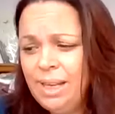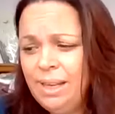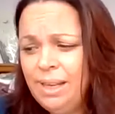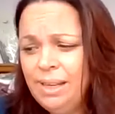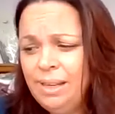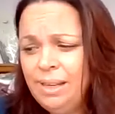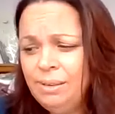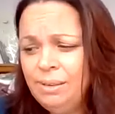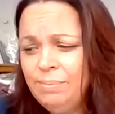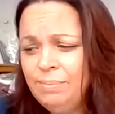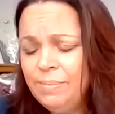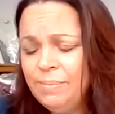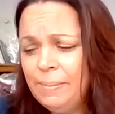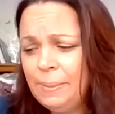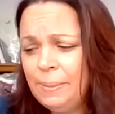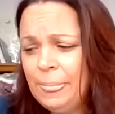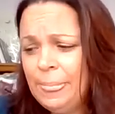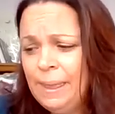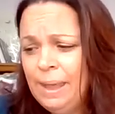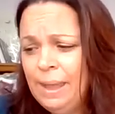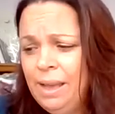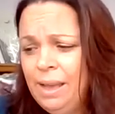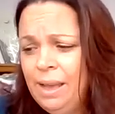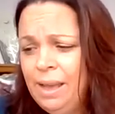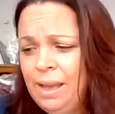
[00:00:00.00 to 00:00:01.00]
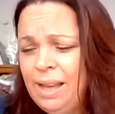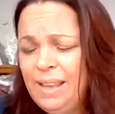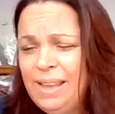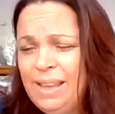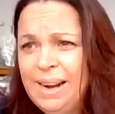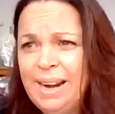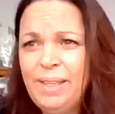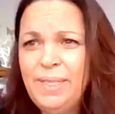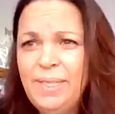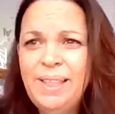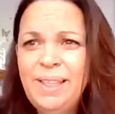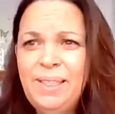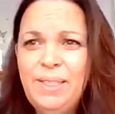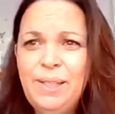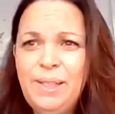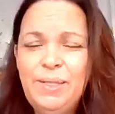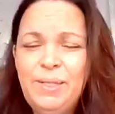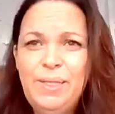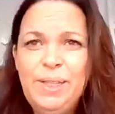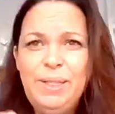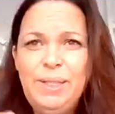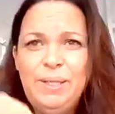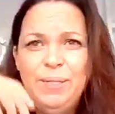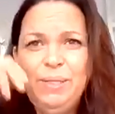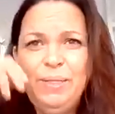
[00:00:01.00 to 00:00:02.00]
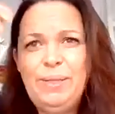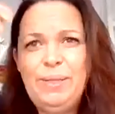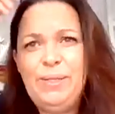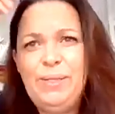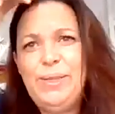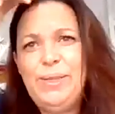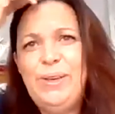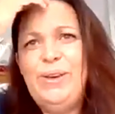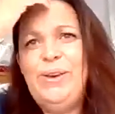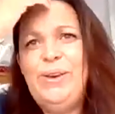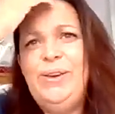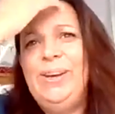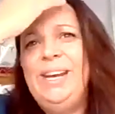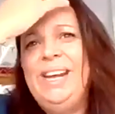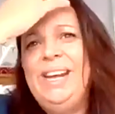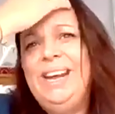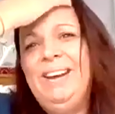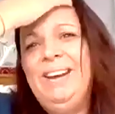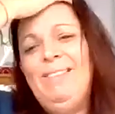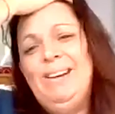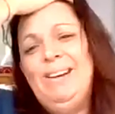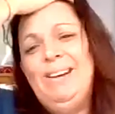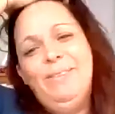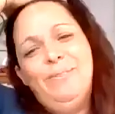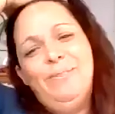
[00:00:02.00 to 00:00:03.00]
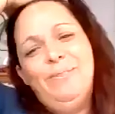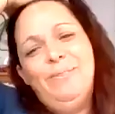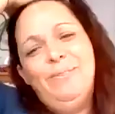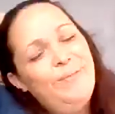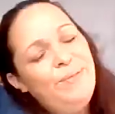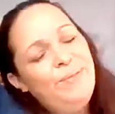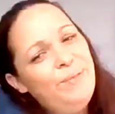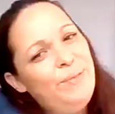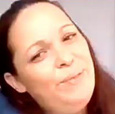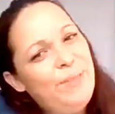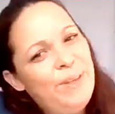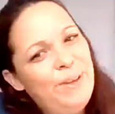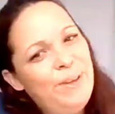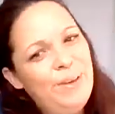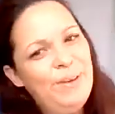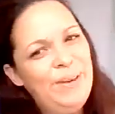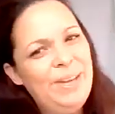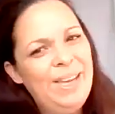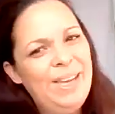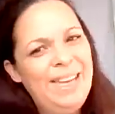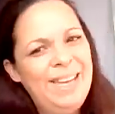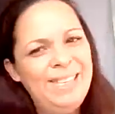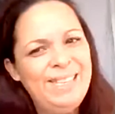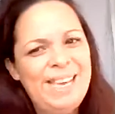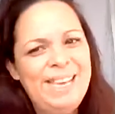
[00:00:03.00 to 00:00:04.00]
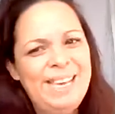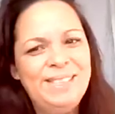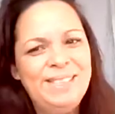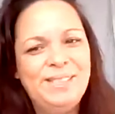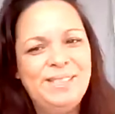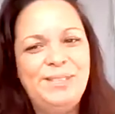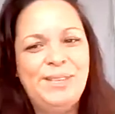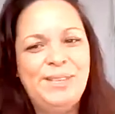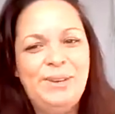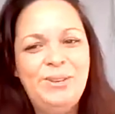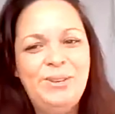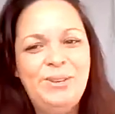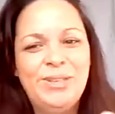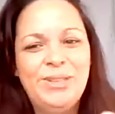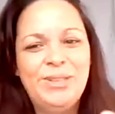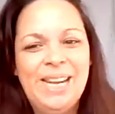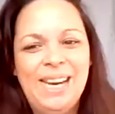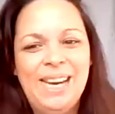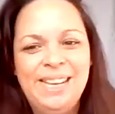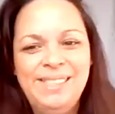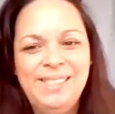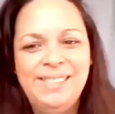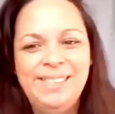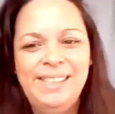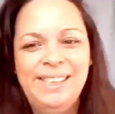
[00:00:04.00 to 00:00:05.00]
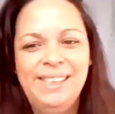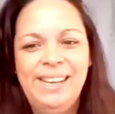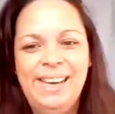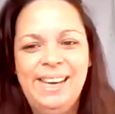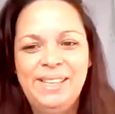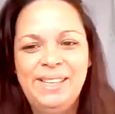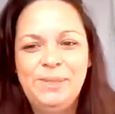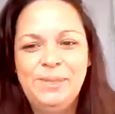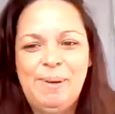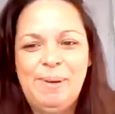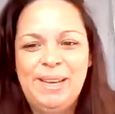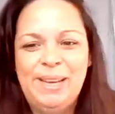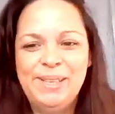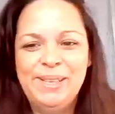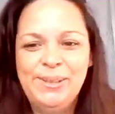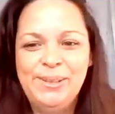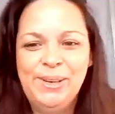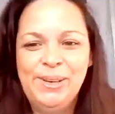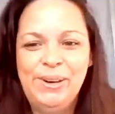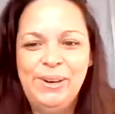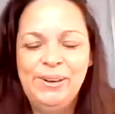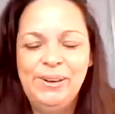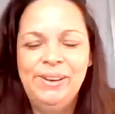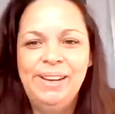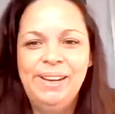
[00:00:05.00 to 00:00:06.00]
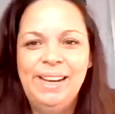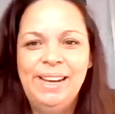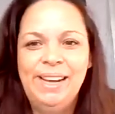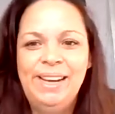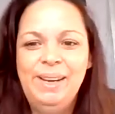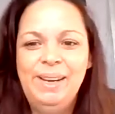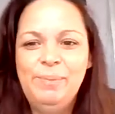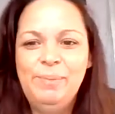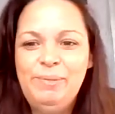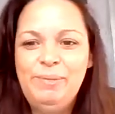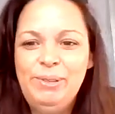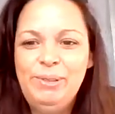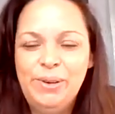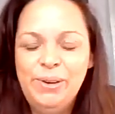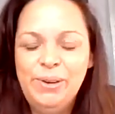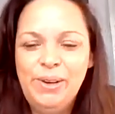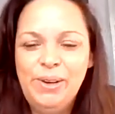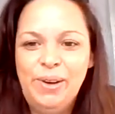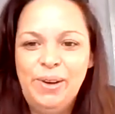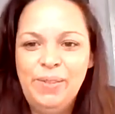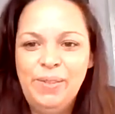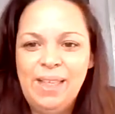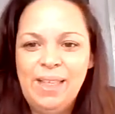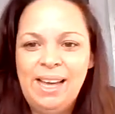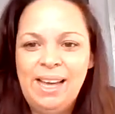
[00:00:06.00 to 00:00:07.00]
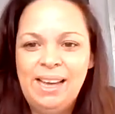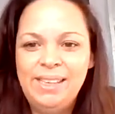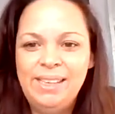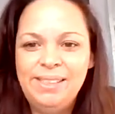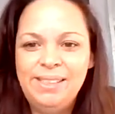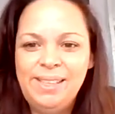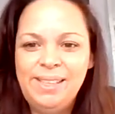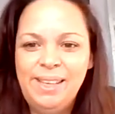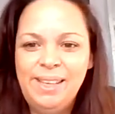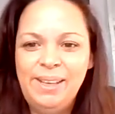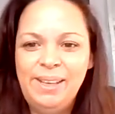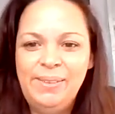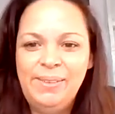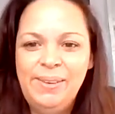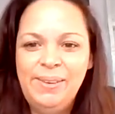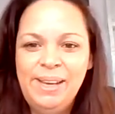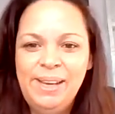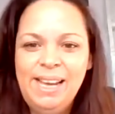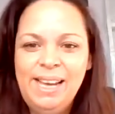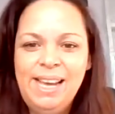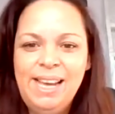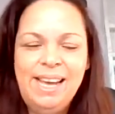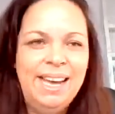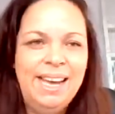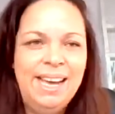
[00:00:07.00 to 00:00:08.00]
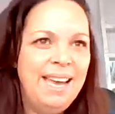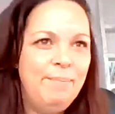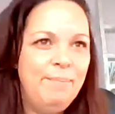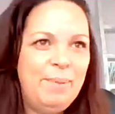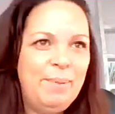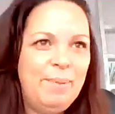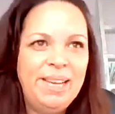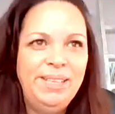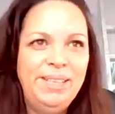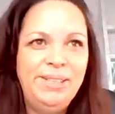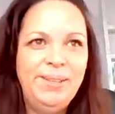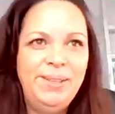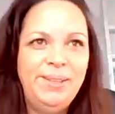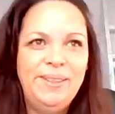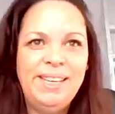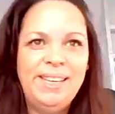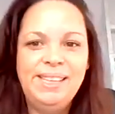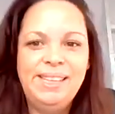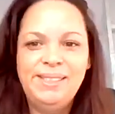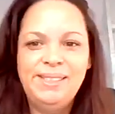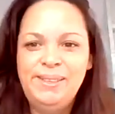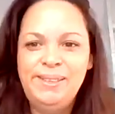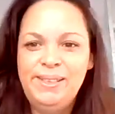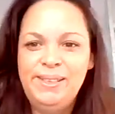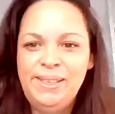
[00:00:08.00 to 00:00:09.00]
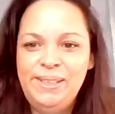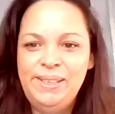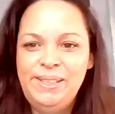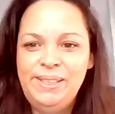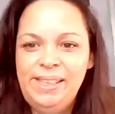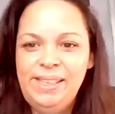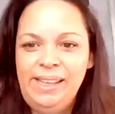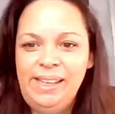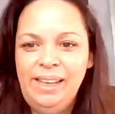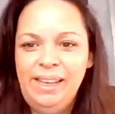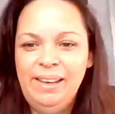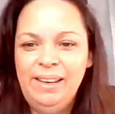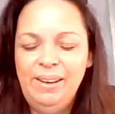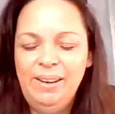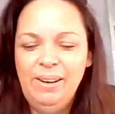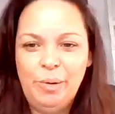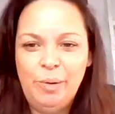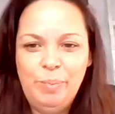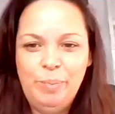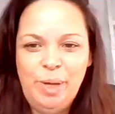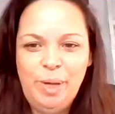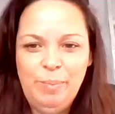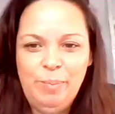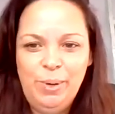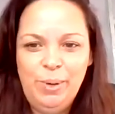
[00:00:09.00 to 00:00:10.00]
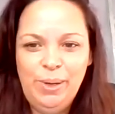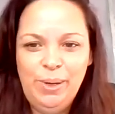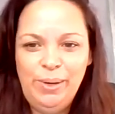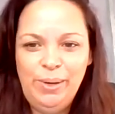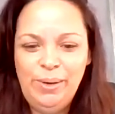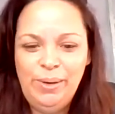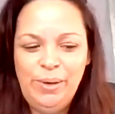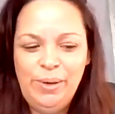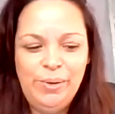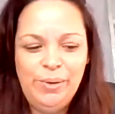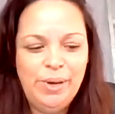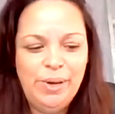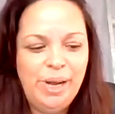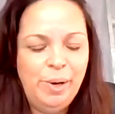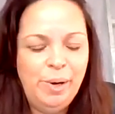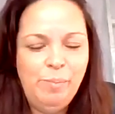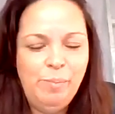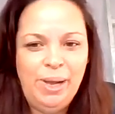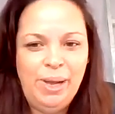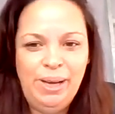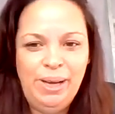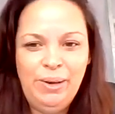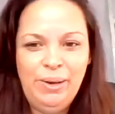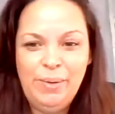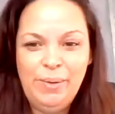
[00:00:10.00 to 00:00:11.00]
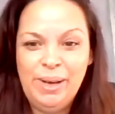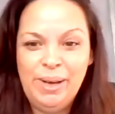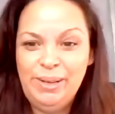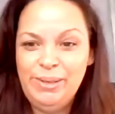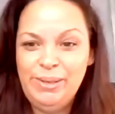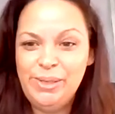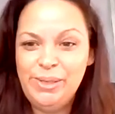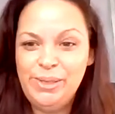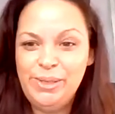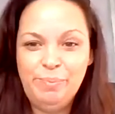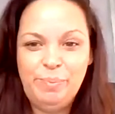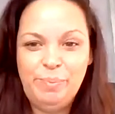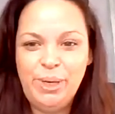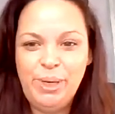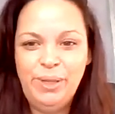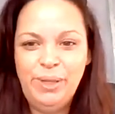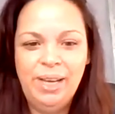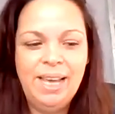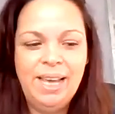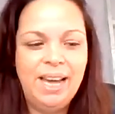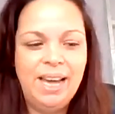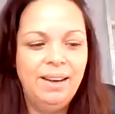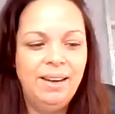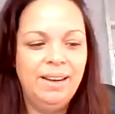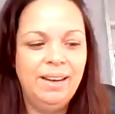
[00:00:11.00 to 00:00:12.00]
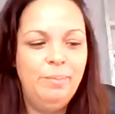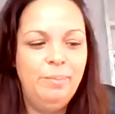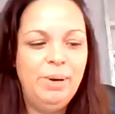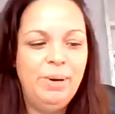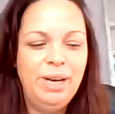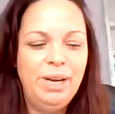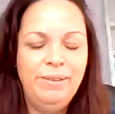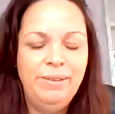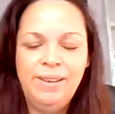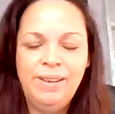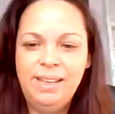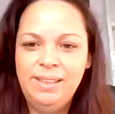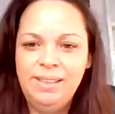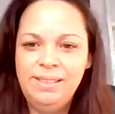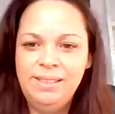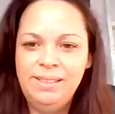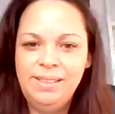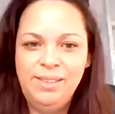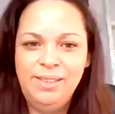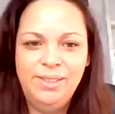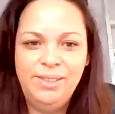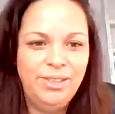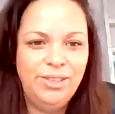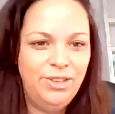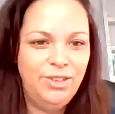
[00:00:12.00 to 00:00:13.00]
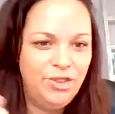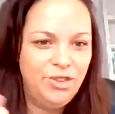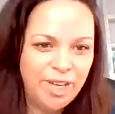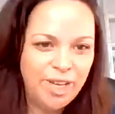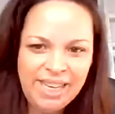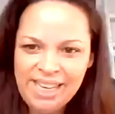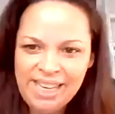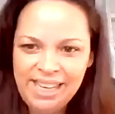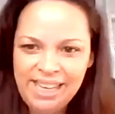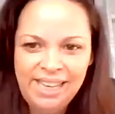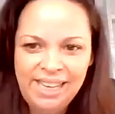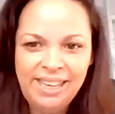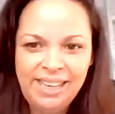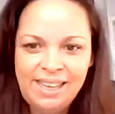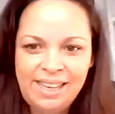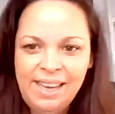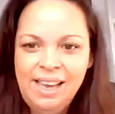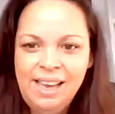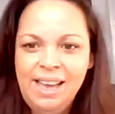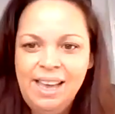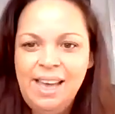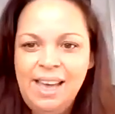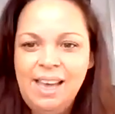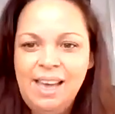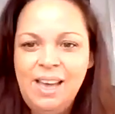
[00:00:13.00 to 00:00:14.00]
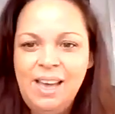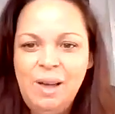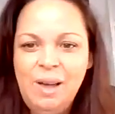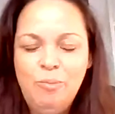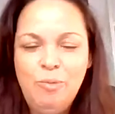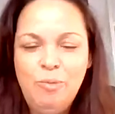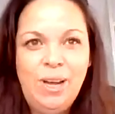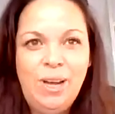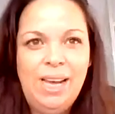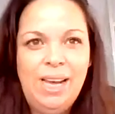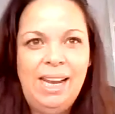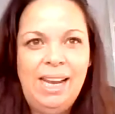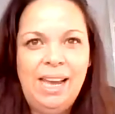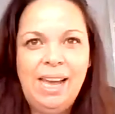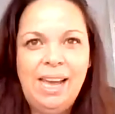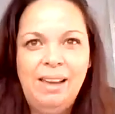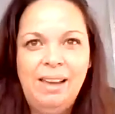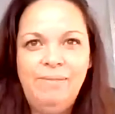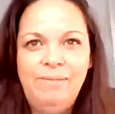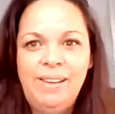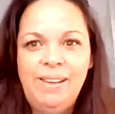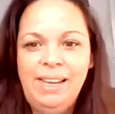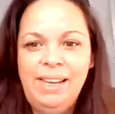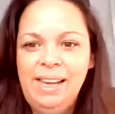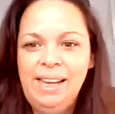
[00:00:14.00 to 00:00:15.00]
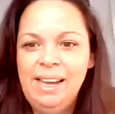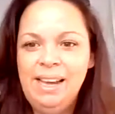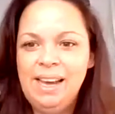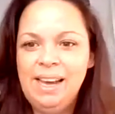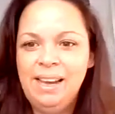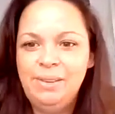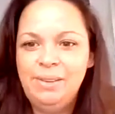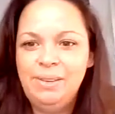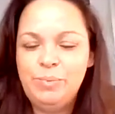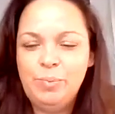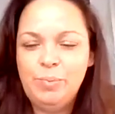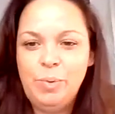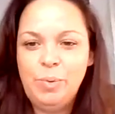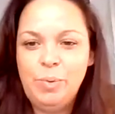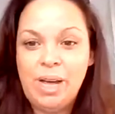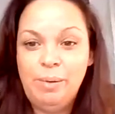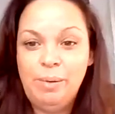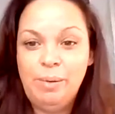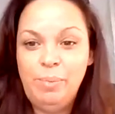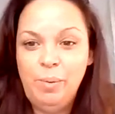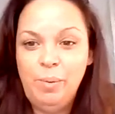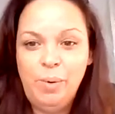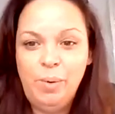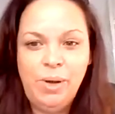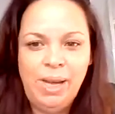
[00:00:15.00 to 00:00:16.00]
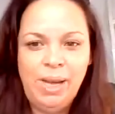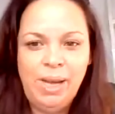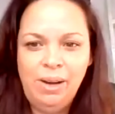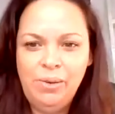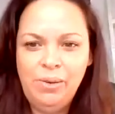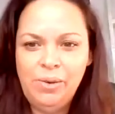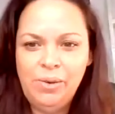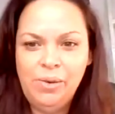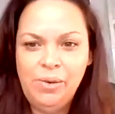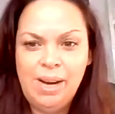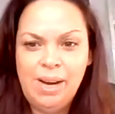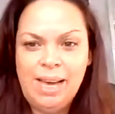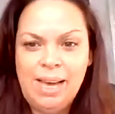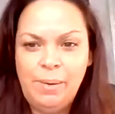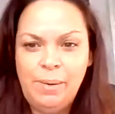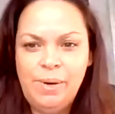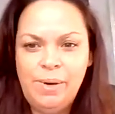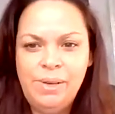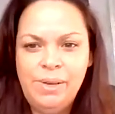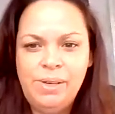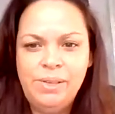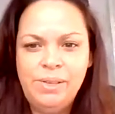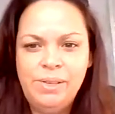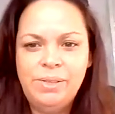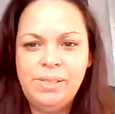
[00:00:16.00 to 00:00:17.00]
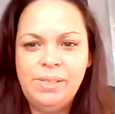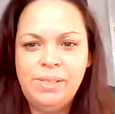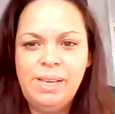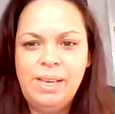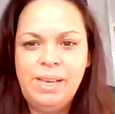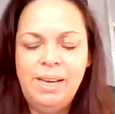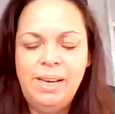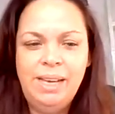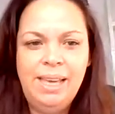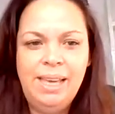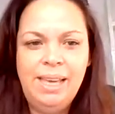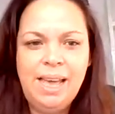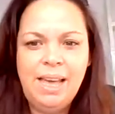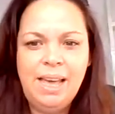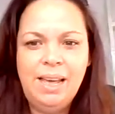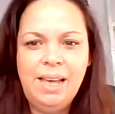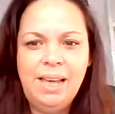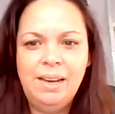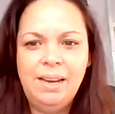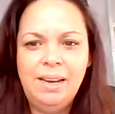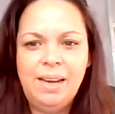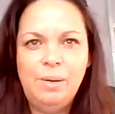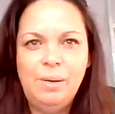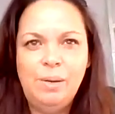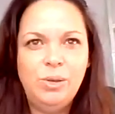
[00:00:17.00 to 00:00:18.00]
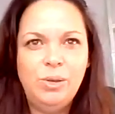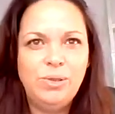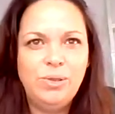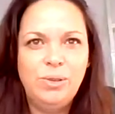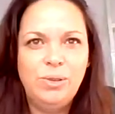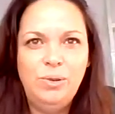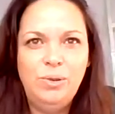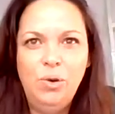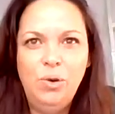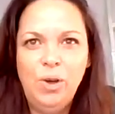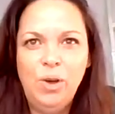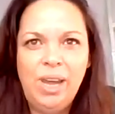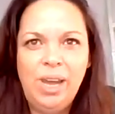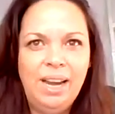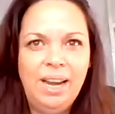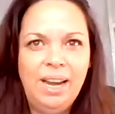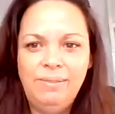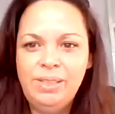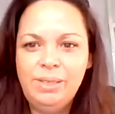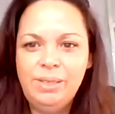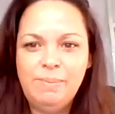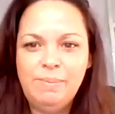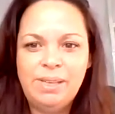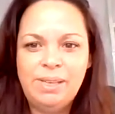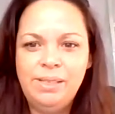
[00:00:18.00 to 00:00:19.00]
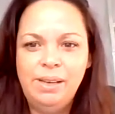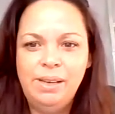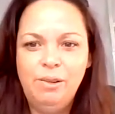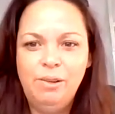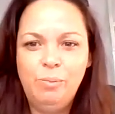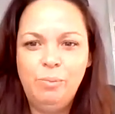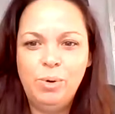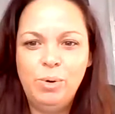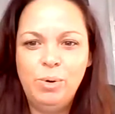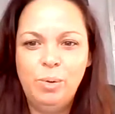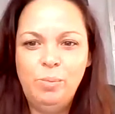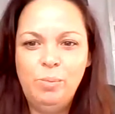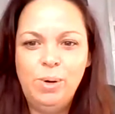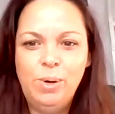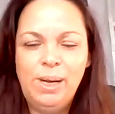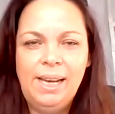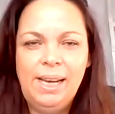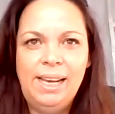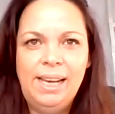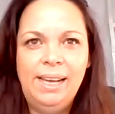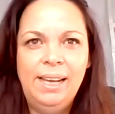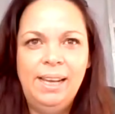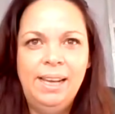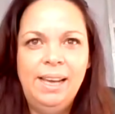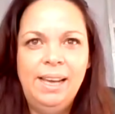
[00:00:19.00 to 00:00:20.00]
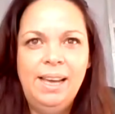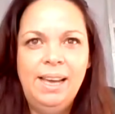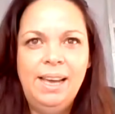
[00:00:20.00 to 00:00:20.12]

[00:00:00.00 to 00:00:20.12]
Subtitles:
And then I think that the third area that is the socialising aspect's gone, and we've not got that. So again, back in 2013, a lot of people who know me knew I used to burn the candle at both ends. I used to drink really heavy. I'd be working all hours, and again, I wasn't looking after myself properly.